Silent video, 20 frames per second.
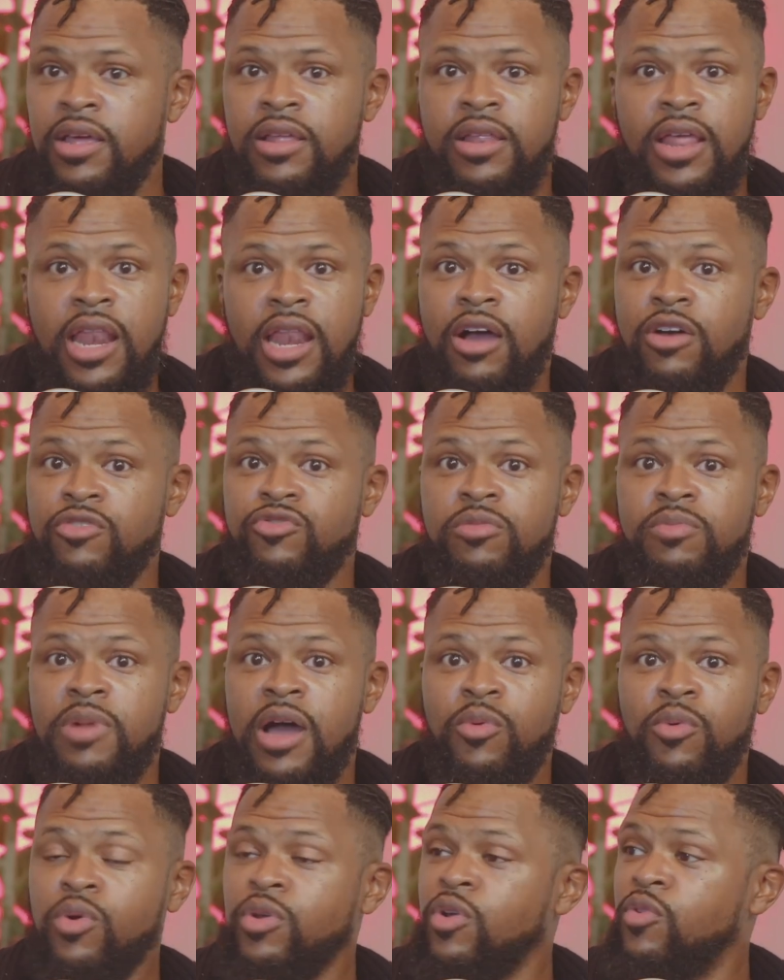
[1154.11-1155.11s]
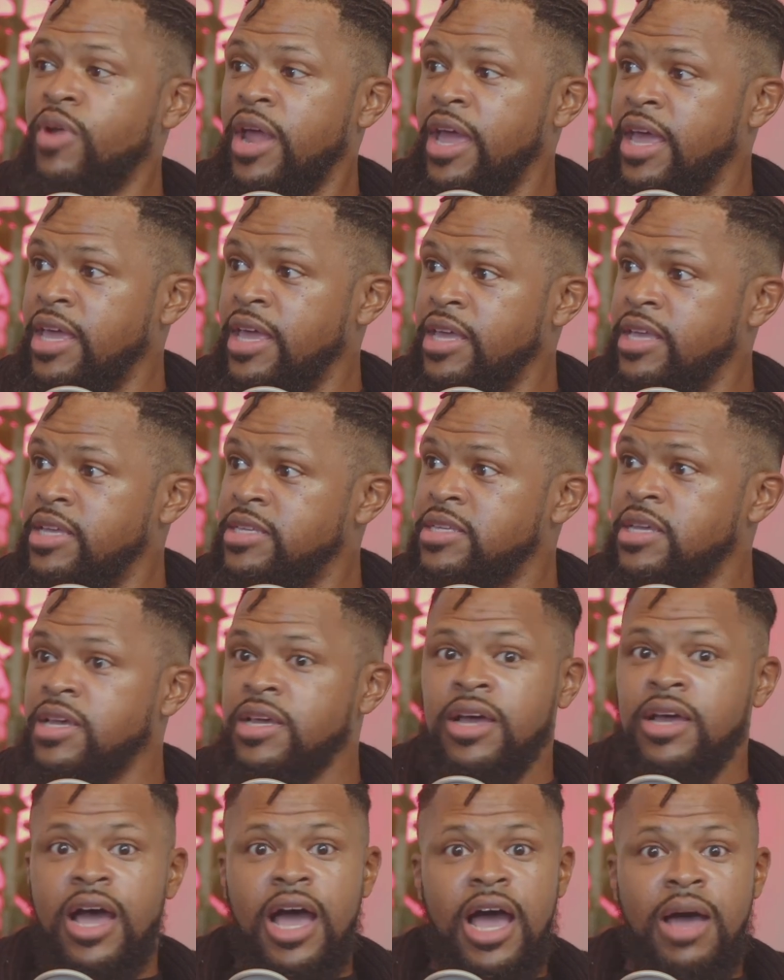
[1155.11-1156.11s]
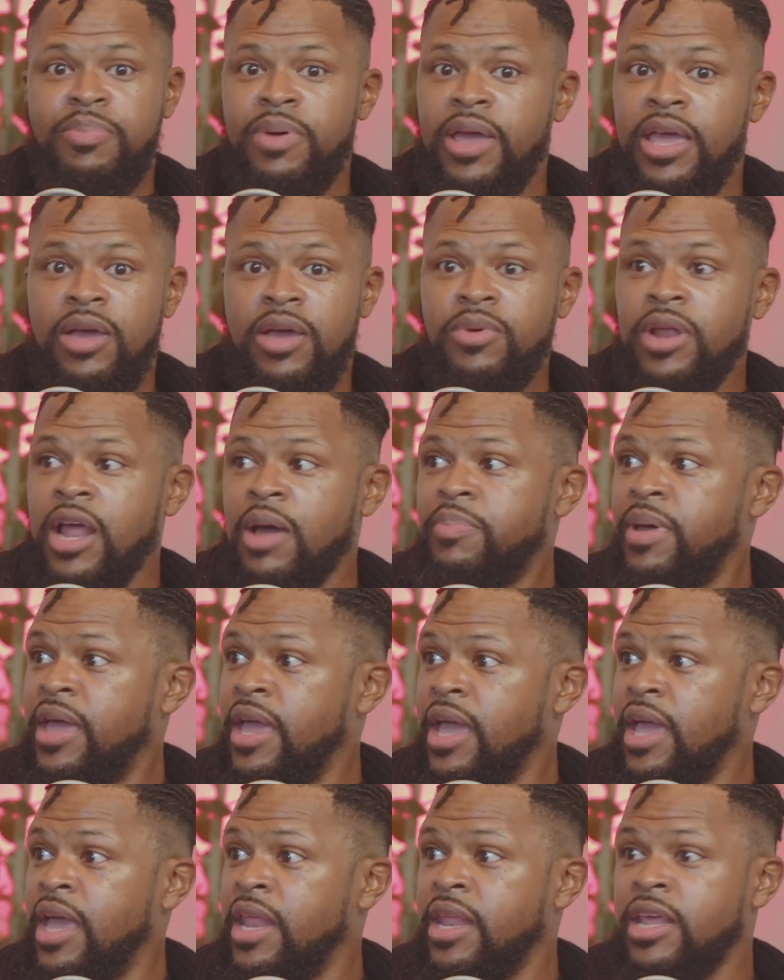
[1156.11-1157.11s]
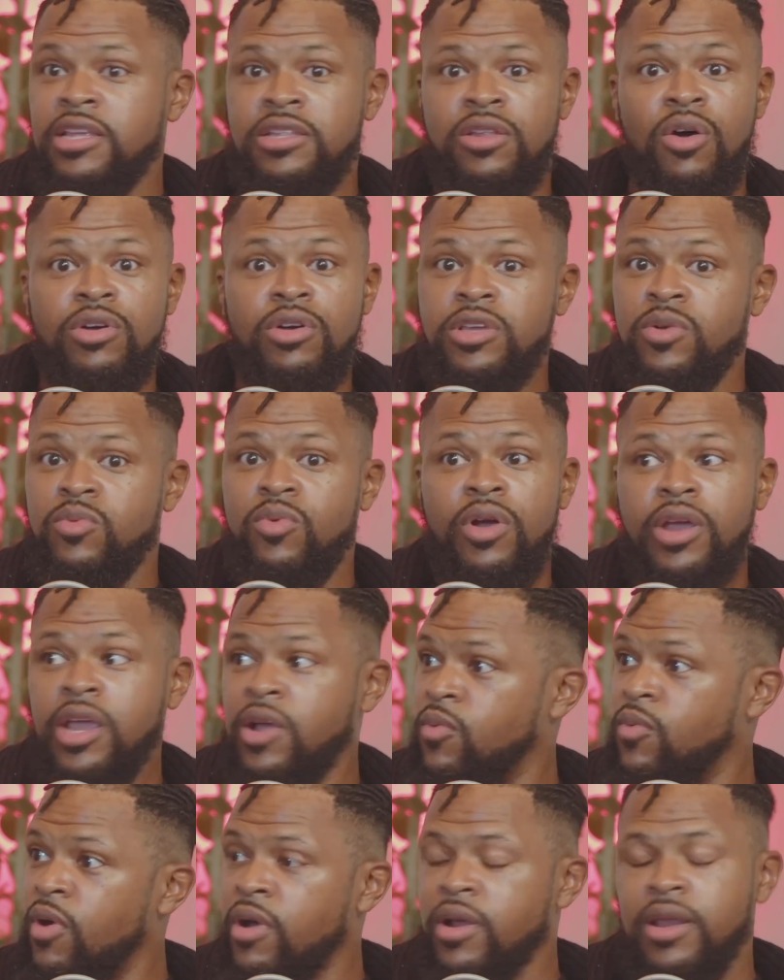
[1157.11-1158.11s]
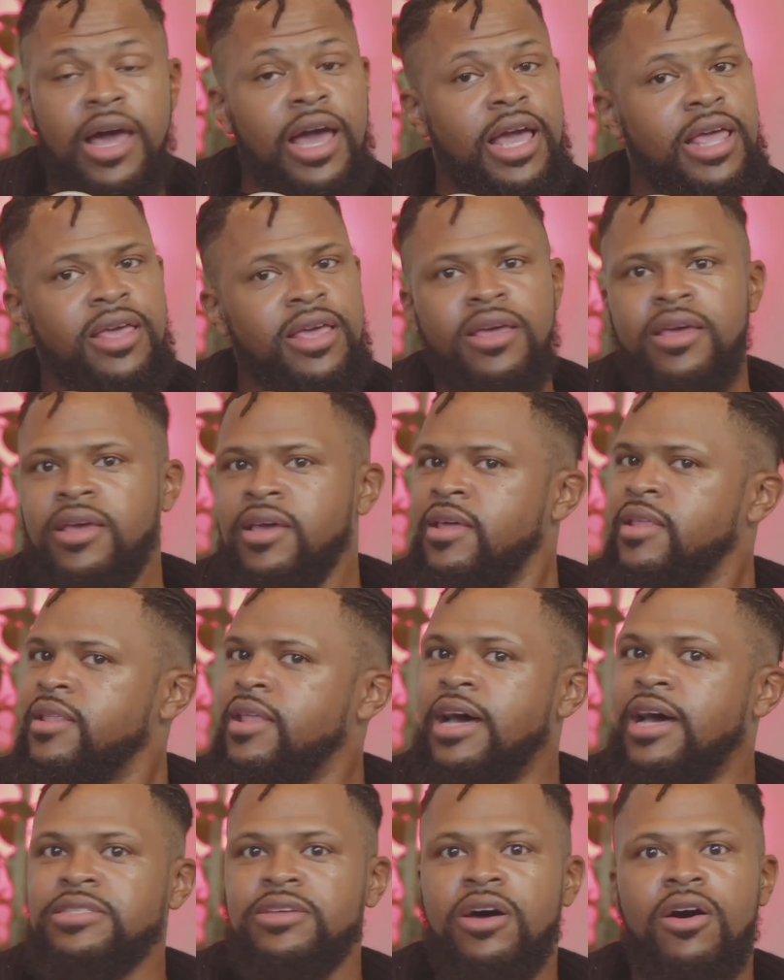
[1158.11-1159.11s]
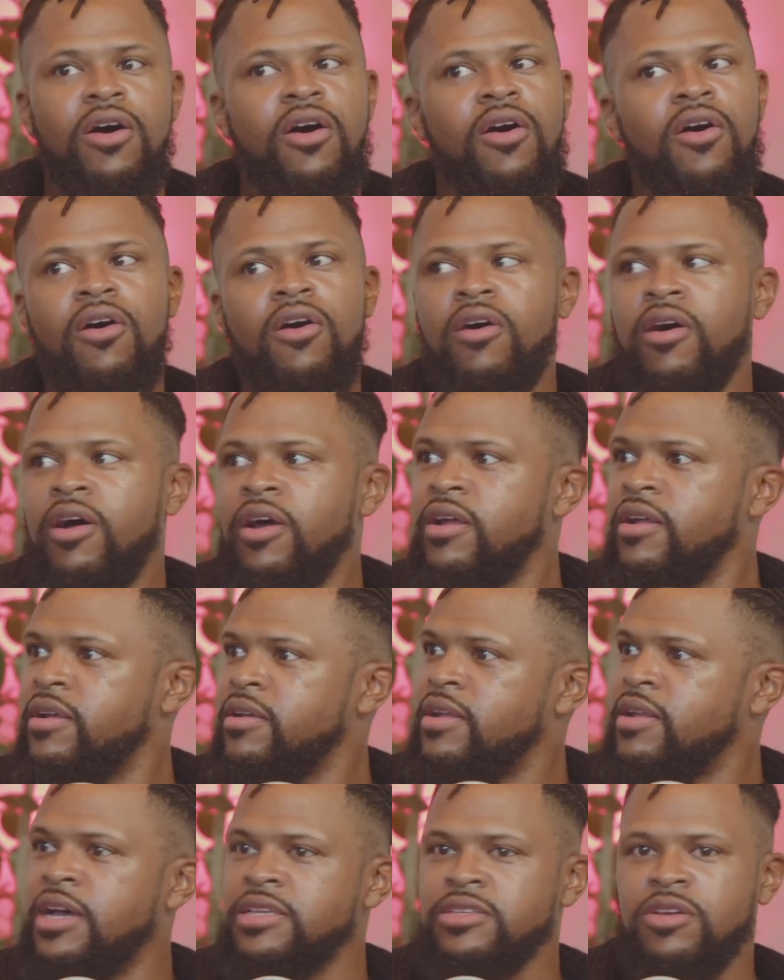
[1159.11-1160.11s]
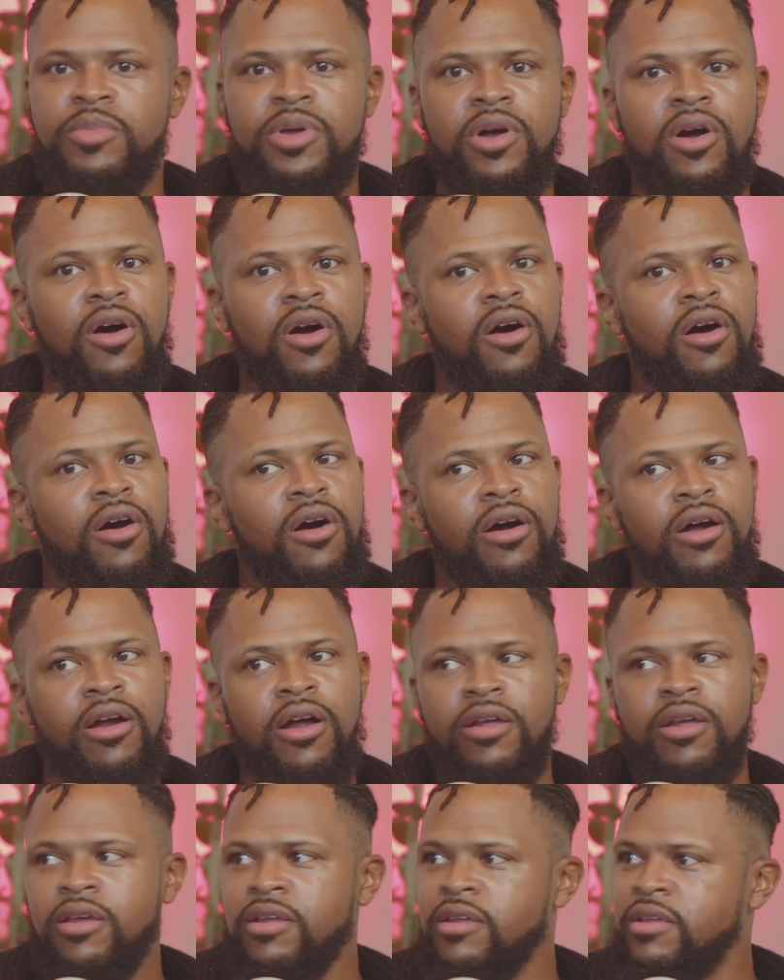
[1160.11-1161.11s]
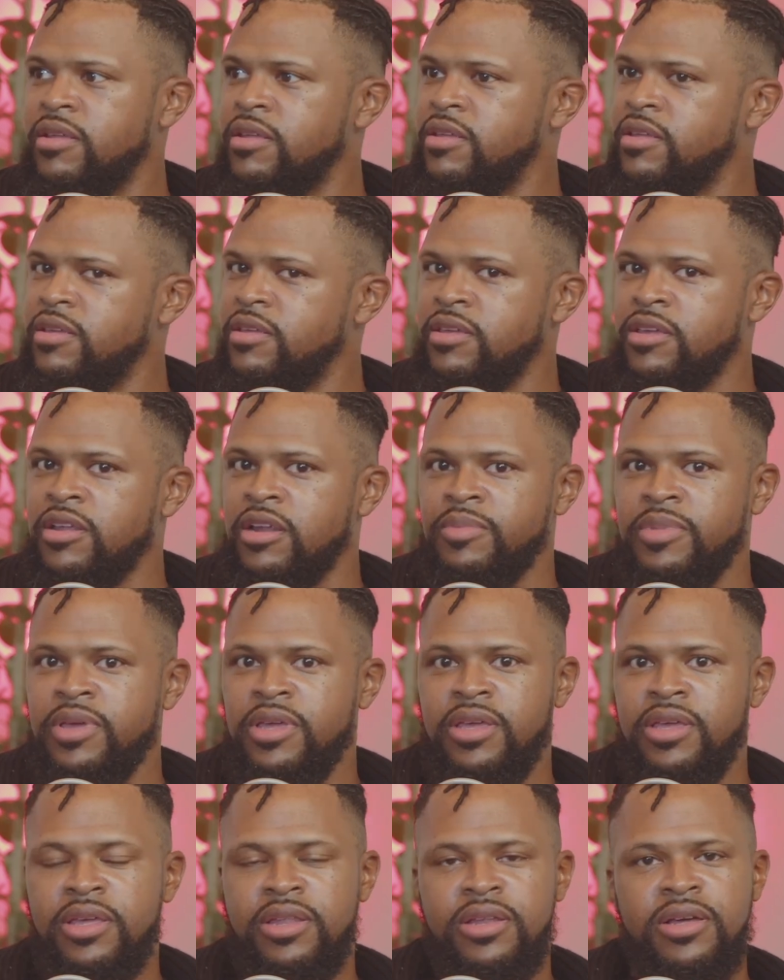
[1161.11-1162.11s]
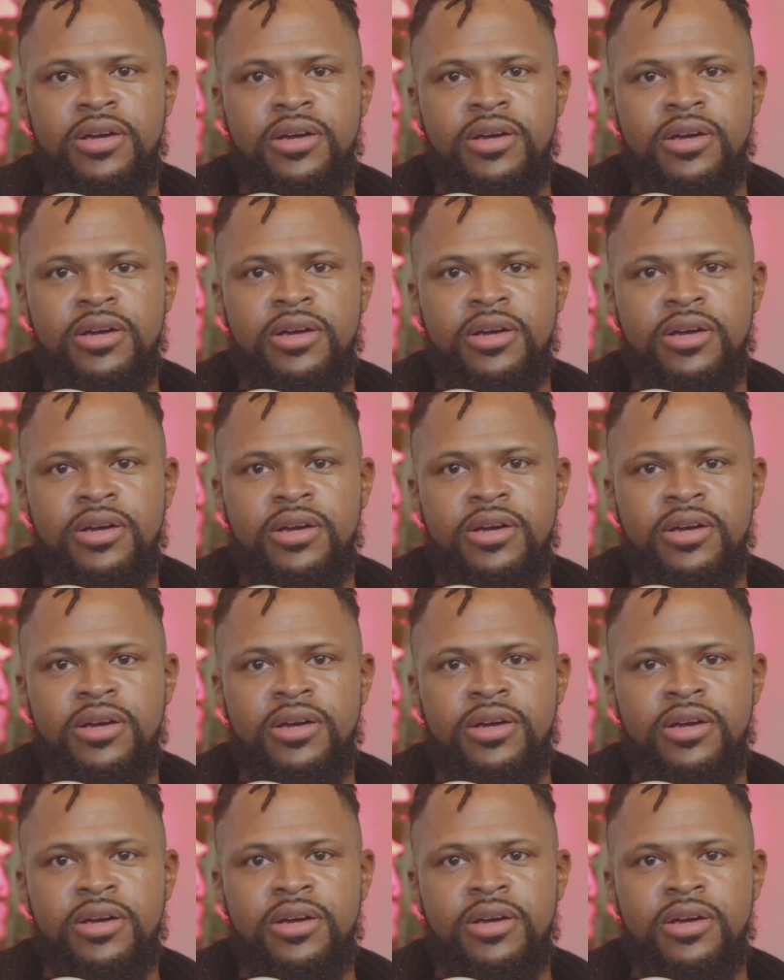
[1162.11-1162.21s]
They're not gonna trip by want to raise. I pay it what I pay it, and as long as it work. Like that's gonna be a hard, you know what I mean,